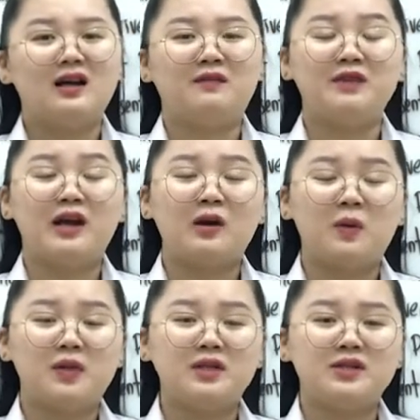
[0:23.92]
we are
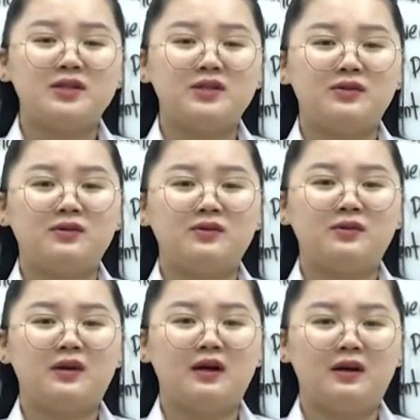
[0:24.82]
going
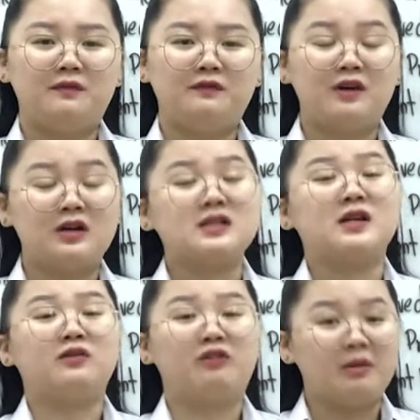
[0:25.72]
to focus
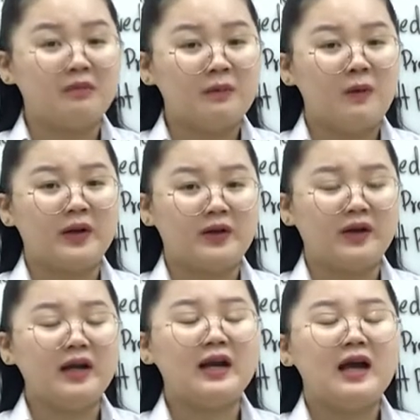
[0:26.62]
on grammar point,
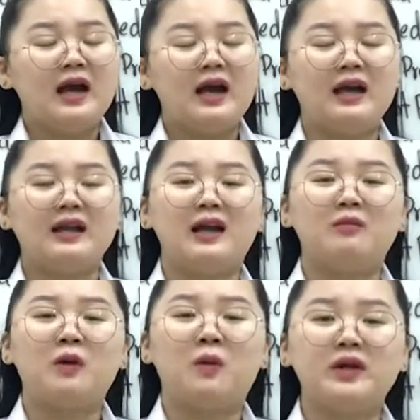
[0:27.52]
alright? And
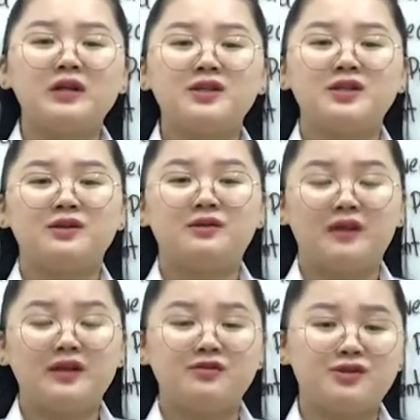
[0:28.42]
I'm going to
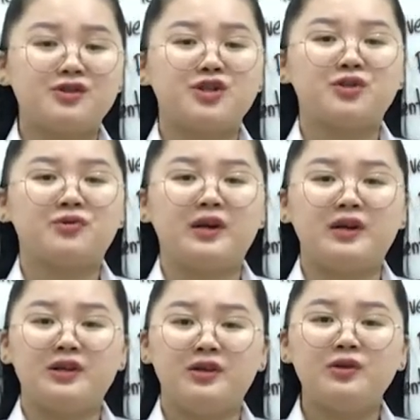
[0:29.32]
introduce you
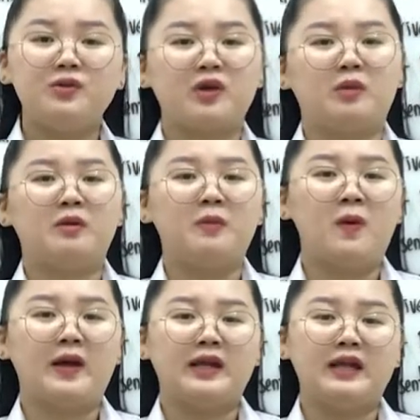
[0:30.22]
a new grammar
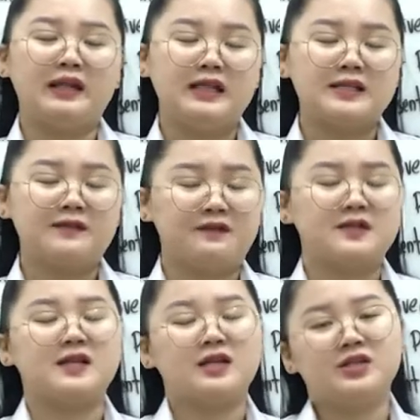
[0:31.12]
point in this
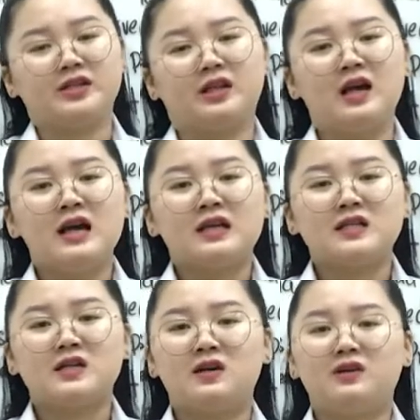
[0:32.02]
first section.
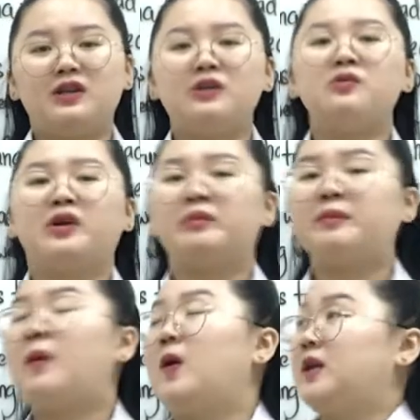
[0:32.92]
So the new grammar
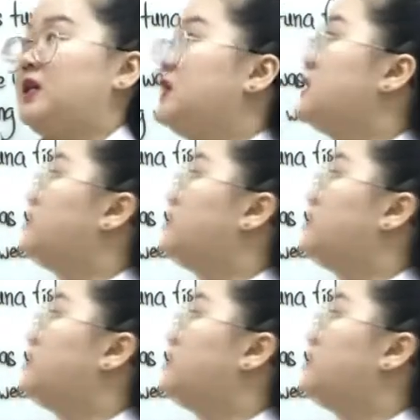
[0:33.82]
point is